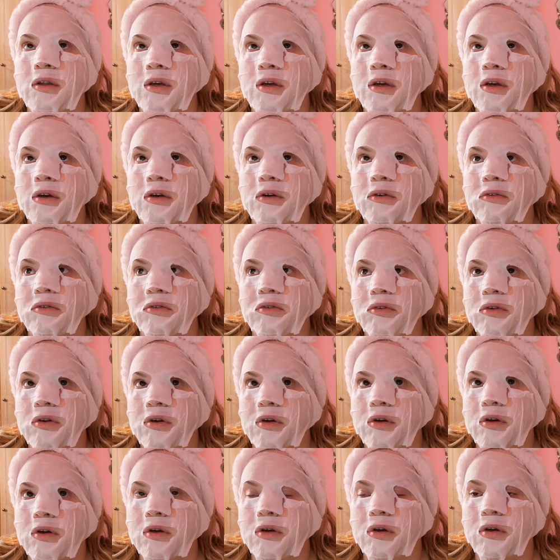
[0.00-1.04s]
think of
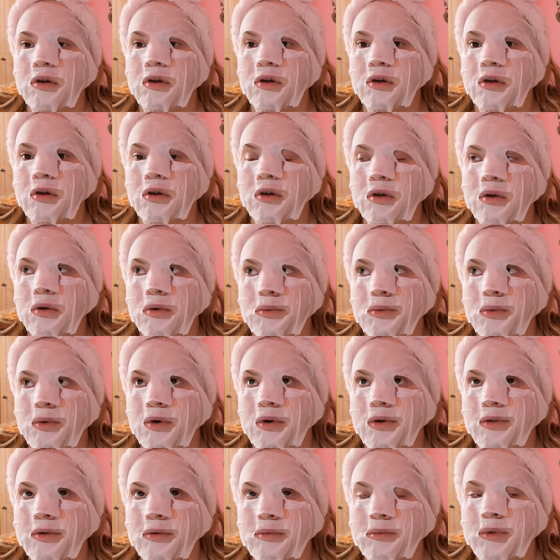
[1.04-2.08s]

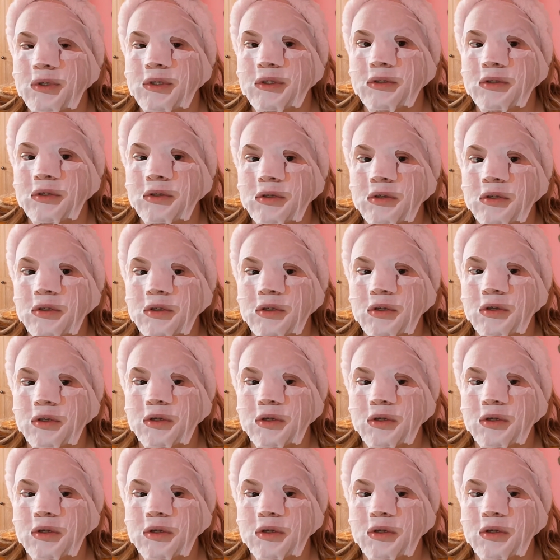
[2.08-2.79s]
what other ones.